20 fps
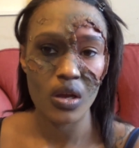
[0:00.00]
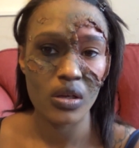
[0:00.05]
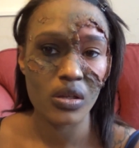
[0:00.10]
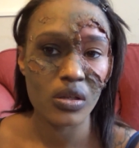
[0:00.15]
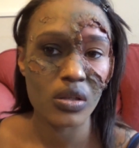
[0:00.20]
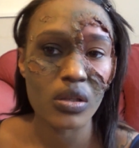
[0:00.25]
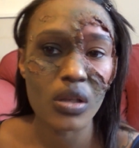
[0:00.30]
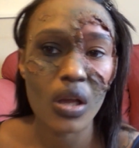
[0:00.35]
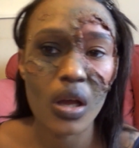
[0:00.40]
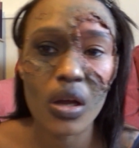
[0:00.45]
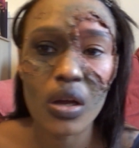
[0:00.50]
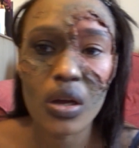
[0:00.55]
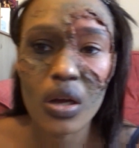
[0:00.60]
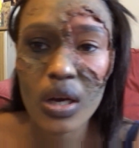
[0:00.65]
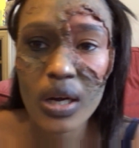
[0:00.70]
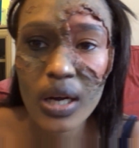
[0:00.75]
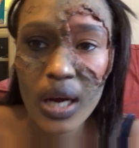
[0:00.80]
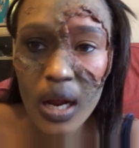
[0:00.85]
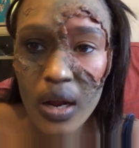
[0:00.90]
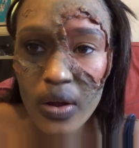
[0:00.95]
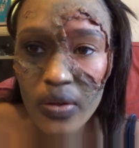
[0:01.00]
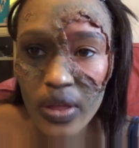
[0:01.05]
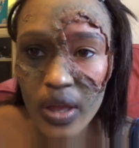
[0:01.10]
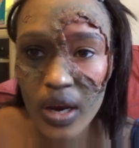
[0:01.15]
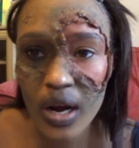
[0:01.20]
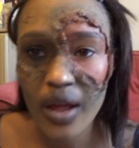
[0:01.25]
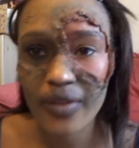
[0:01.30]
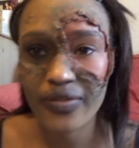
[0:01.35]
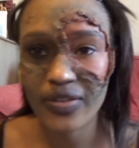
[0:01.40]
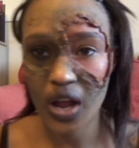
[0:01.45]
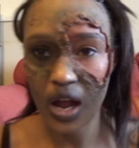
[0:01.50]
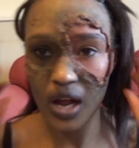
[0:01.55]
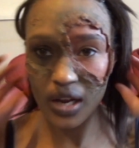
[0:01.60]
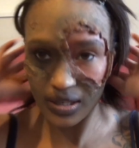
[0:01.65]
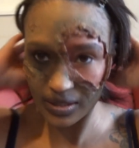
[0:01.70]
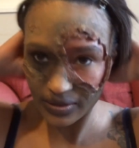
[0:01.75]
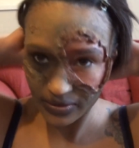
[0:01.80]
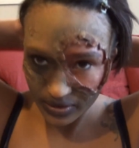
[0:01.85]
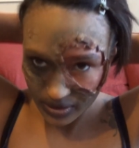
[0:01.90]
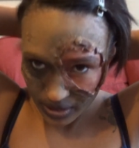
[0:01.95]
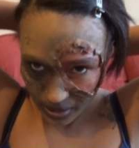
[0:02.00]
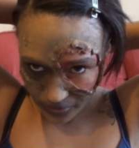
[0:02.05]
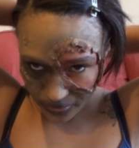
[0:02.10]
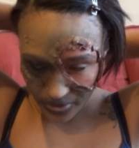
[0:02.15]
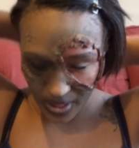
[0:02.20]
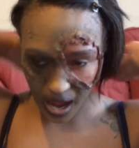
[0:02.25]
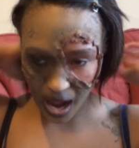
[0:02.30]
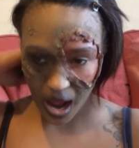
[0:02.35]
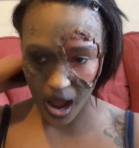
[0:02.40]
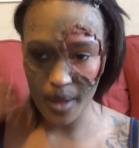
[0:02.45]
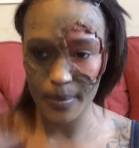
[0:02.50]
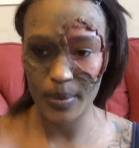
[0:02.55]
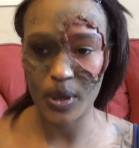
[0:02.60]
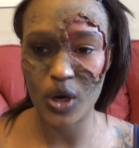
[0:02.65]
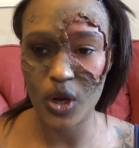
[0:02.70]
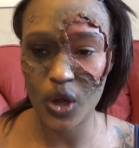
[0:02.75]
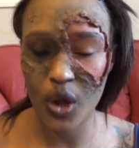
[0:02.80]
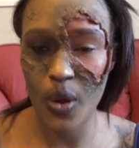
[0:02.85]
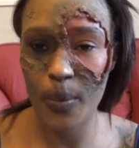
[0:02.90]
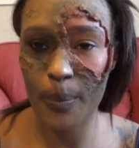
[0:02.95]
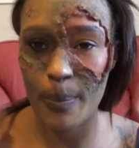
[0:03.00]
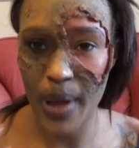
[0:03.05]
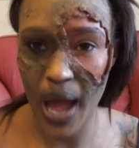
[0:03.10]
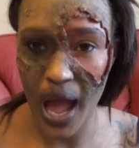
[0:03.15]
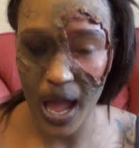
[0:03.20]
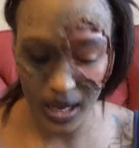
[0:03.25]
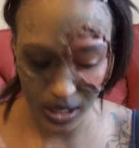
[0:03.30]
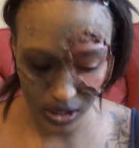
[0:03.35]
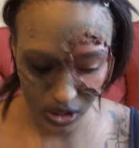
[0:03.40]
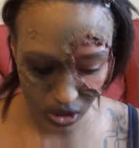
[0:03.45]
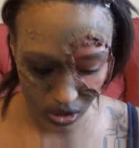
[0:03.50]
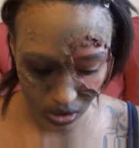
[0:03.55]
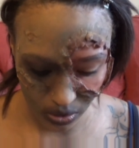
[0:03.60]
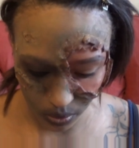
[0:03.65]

So now that I've kind of done that, I'm going to go back to the